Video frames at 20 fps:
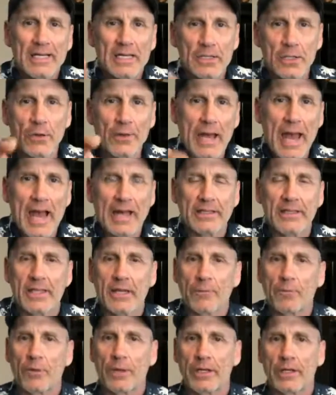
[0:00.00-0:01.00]
go to Acting
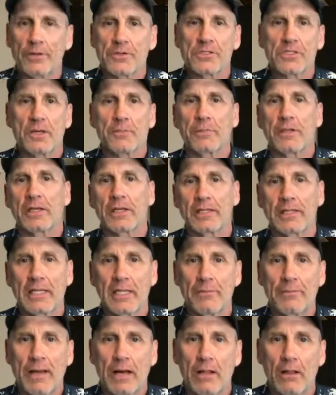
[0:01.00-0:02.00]
Up Radio, send me an
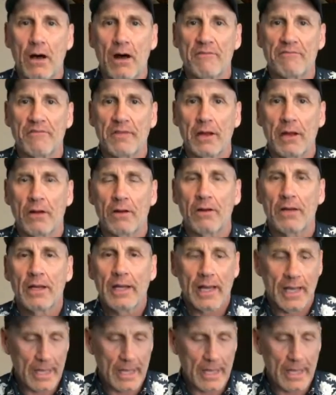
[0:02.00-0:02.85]
email off there,